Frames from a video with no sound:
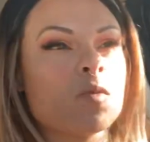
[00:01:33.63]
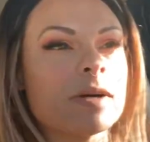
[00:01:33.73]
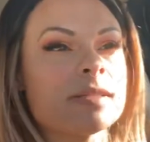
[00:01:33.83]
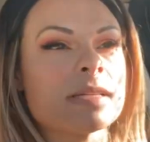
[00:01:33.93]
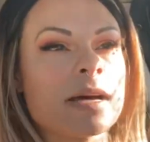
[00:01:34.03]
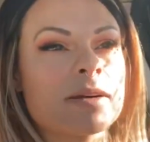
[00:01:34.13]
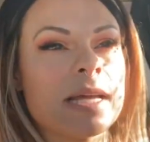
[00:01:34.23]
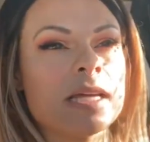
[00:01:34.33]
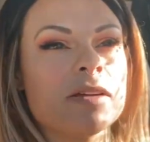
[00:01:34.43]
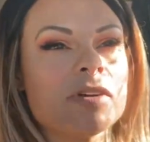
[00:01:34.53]
one
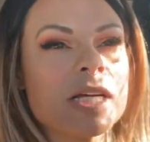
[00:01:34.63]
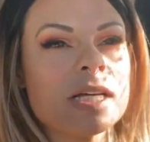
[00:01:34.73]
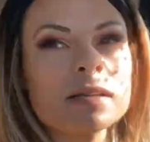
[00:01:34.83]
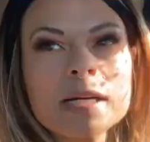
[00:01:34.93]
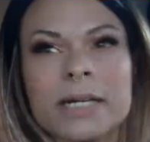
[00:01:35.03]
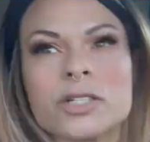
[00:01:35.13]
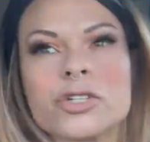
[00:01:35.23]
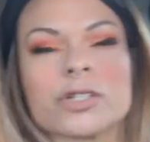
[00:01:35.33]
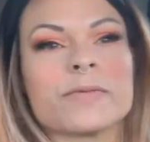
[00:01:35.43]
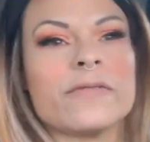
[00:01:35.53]
Saturday evening, like,
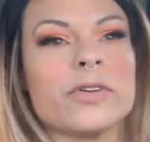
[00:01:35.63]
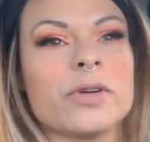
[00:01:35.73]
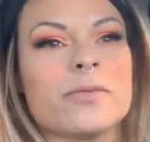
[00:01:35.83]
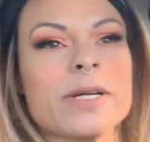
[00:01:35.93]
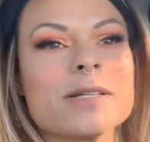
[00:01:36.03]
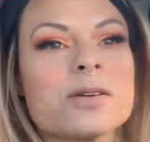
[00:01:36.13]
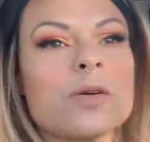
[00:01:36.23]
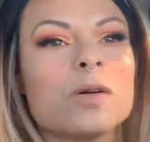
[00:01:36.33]
just reviewing wigs the